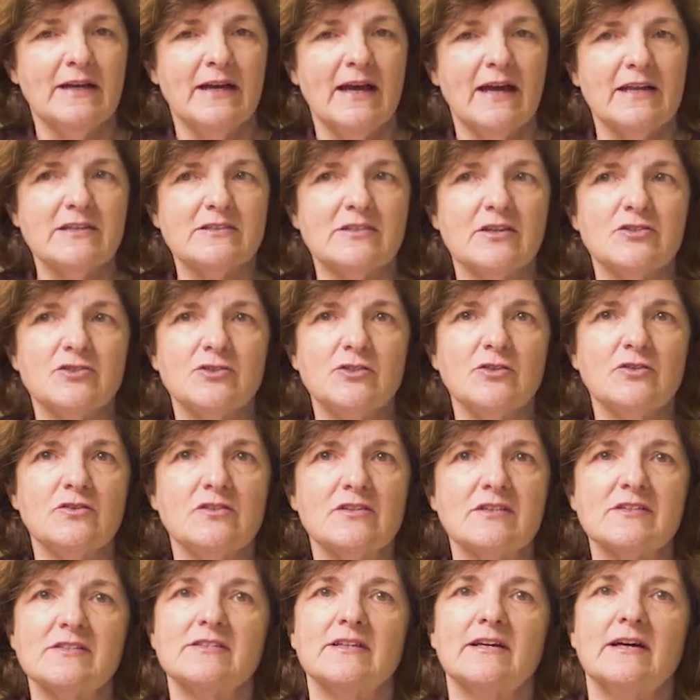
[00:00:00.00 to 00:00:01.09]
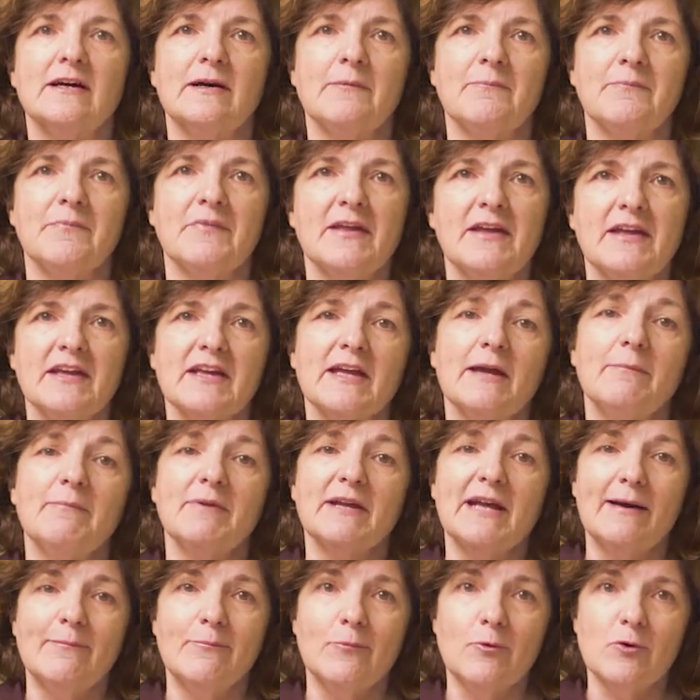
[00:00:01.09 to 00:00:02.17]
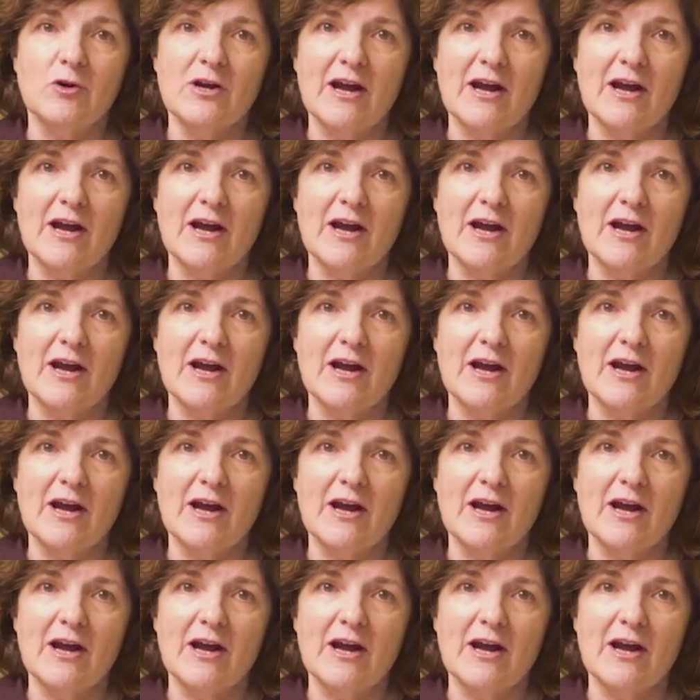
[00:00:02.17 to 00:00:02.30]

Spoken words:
And so students can become more